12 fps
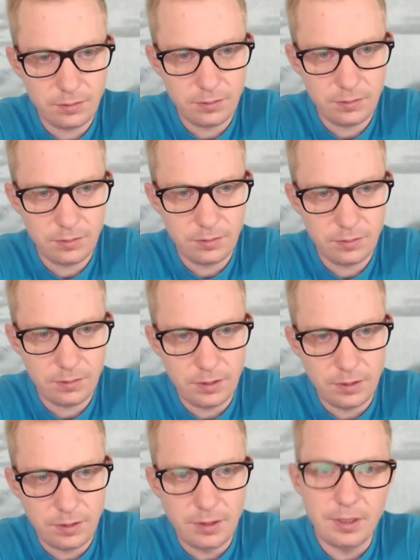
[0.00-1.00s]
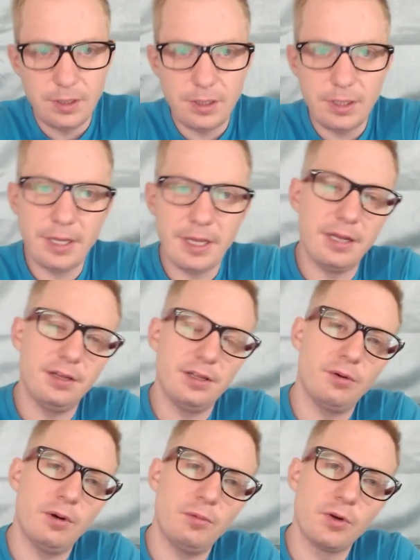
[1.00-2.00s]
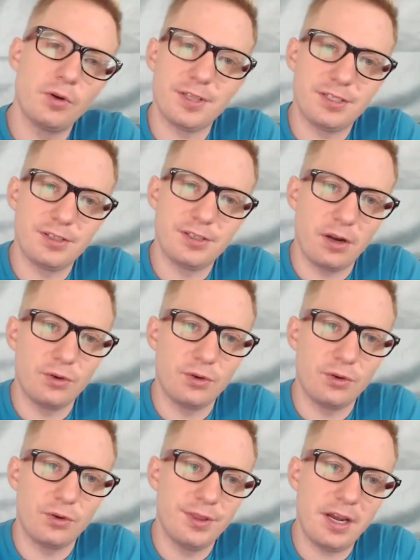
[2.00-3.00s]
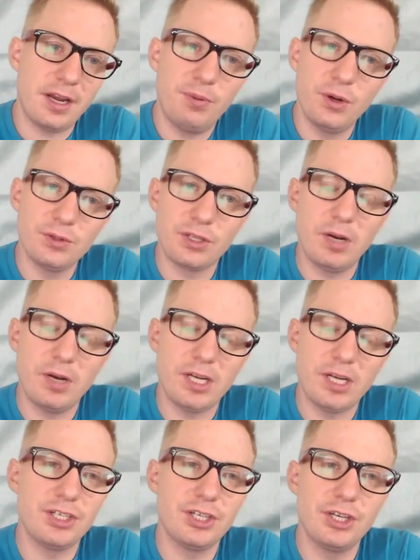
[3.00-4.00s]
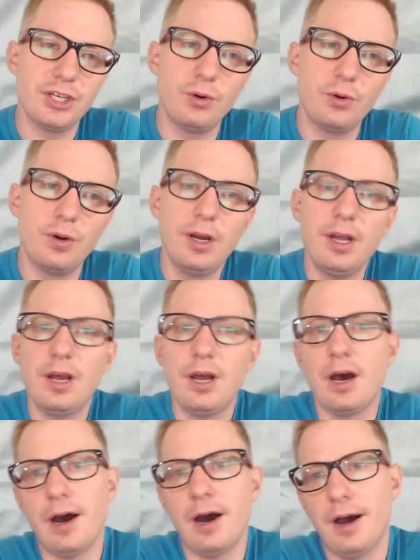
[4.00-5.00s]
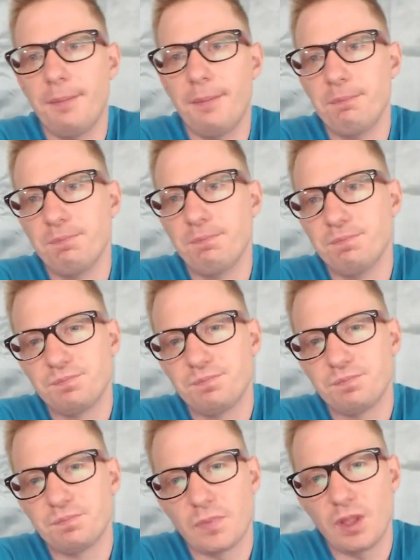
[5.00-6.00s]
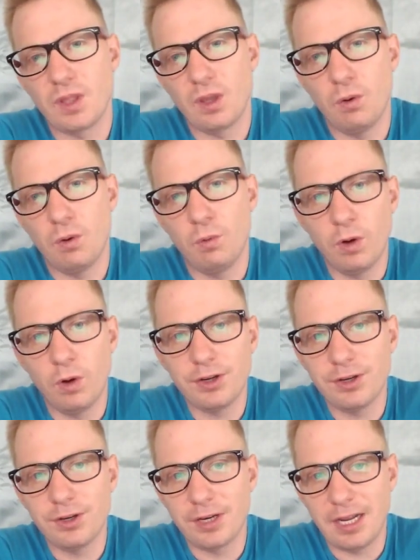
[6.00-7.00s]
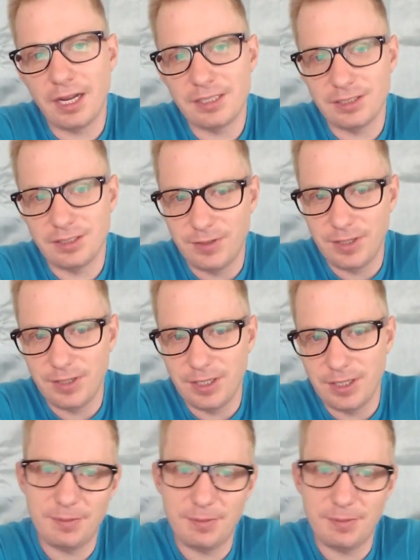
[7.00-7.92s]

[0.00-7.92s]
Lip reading: And you know what? We'll go over this article, and then I'll pose the question to you. What are your guys' feelings about the election results?